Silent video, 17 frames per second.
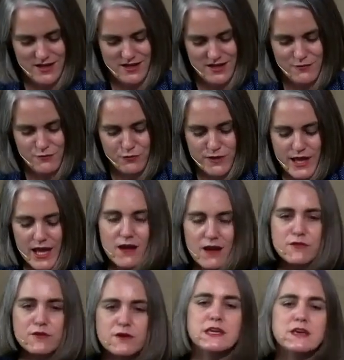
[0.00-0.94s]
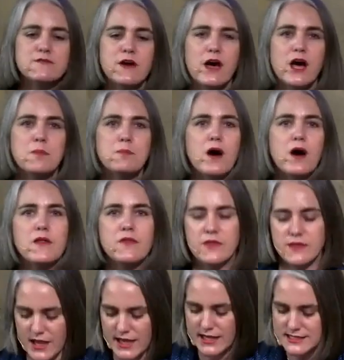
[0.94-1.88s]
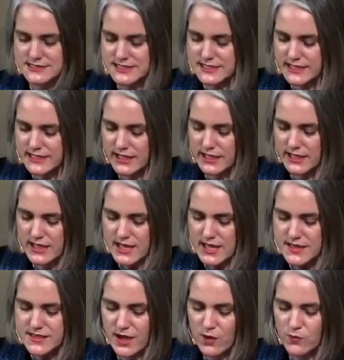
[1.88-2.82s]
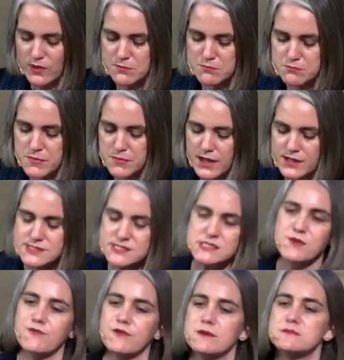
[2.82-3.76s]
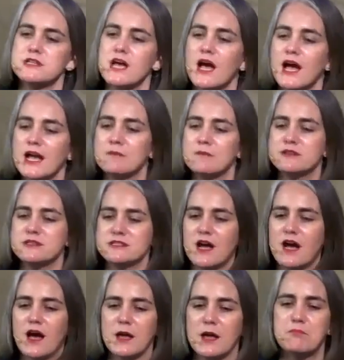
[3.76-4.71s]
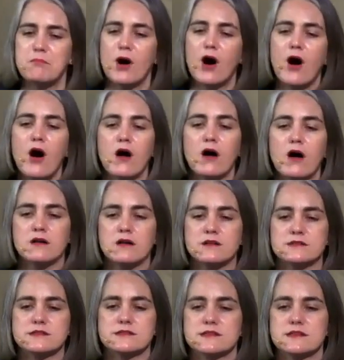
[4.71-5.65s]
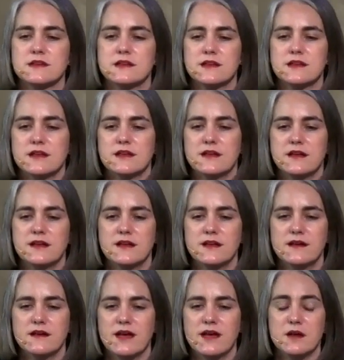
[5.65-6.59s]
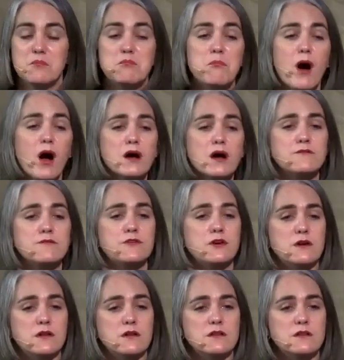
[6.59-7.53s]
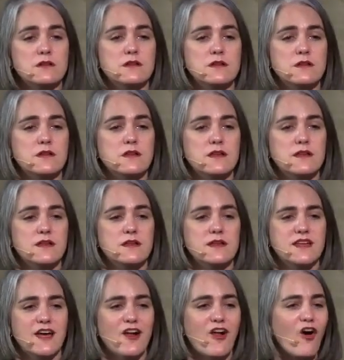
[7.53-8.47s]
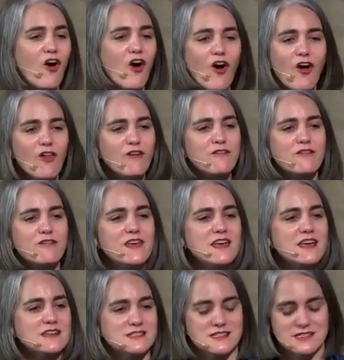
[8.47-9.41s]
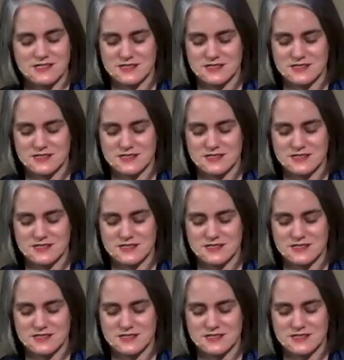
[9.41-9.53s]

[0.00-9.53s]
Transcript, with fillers: If we ever give up on the idea that we must from time to time pause and marvel at all of this,